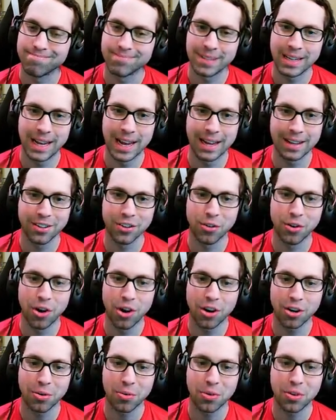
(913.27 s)
Yeah, a little
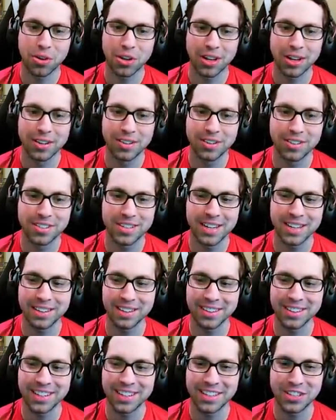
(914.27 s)
awkward to say the
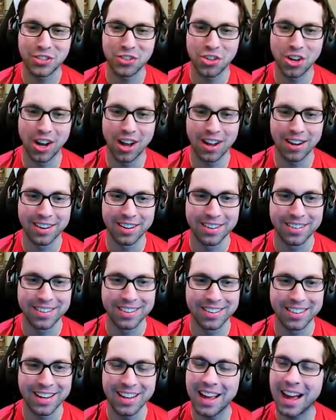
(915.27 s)
least, John.
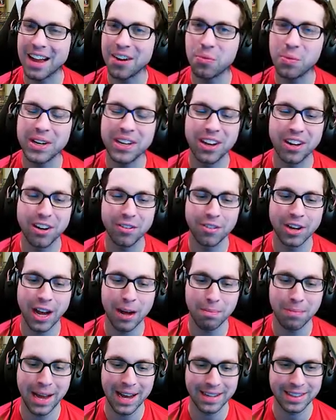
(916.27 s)
I, we couldn't have
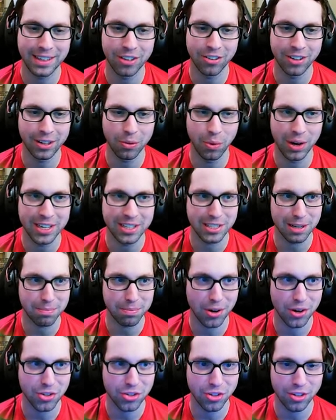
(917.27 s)
got back there anyways. I
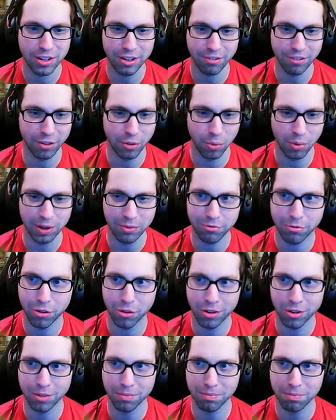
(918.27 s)
probably shouldn't Setting even have went
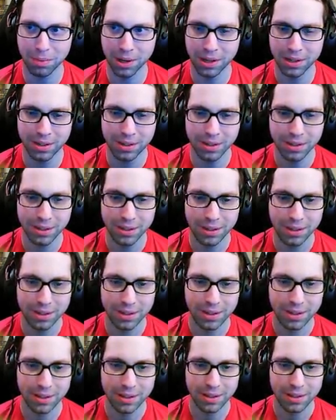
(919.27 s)
for it, but for our
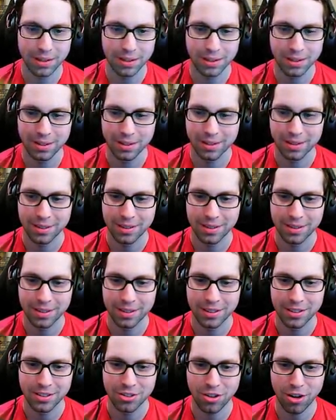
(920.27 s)
third shot,
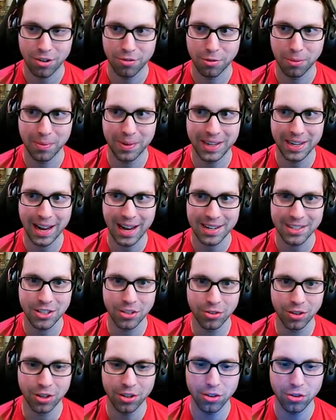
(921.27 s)
hard for me not
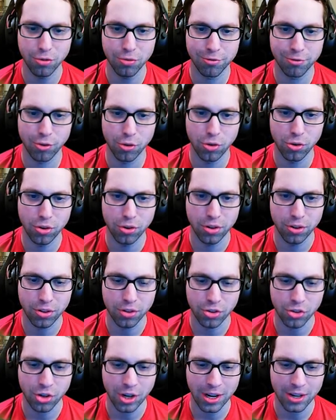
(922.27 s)
to. do full
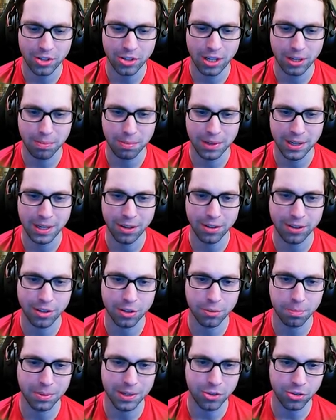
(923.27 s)
shot shaping here on
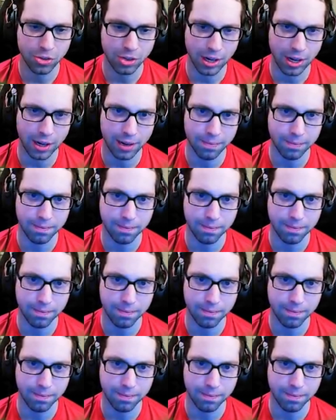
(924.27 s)
this pitch shot,